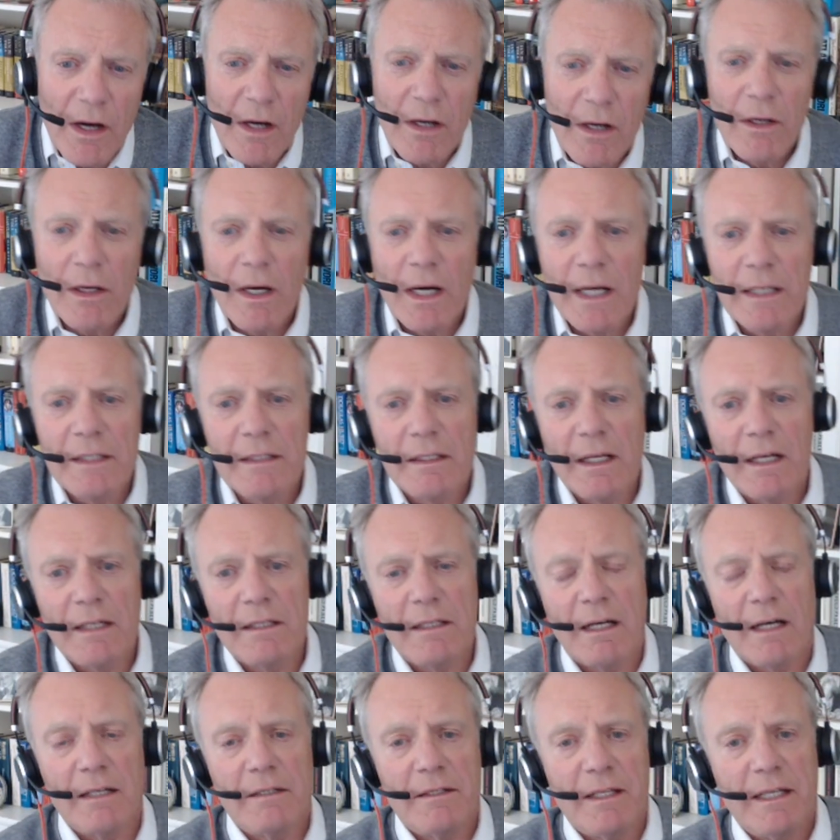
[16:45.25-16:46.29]
no, I,
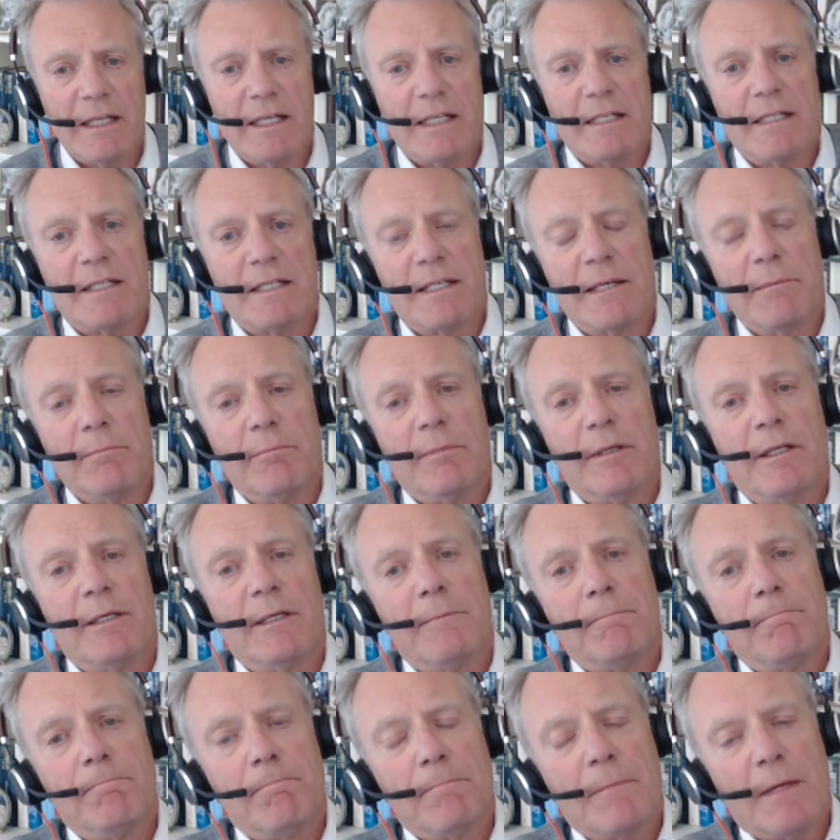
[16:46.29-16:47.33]
I, I think it's
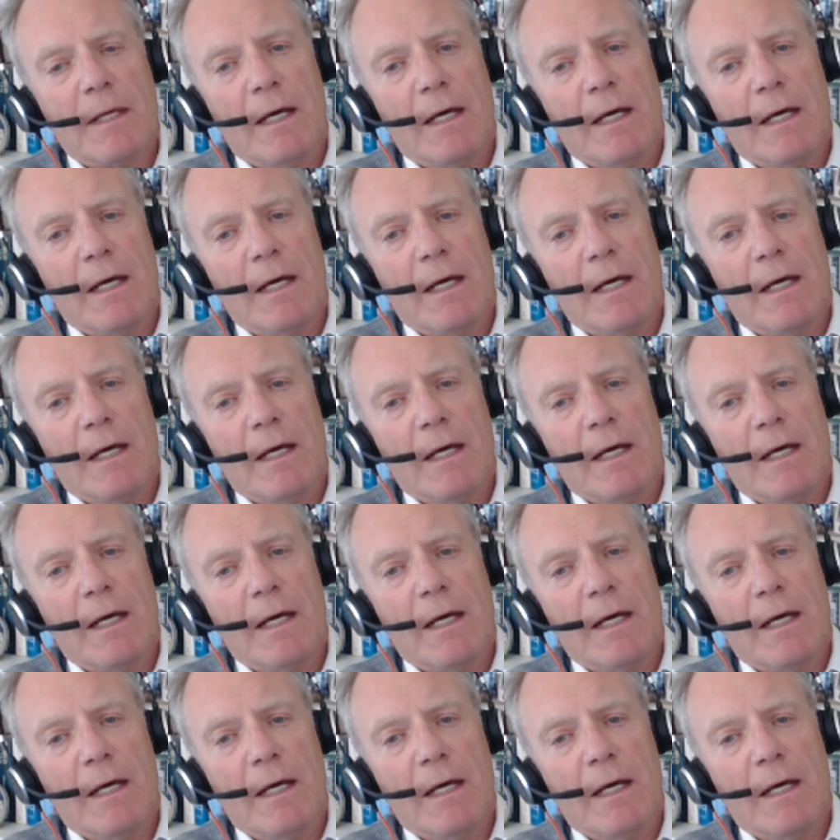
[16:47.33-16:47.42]
simpler.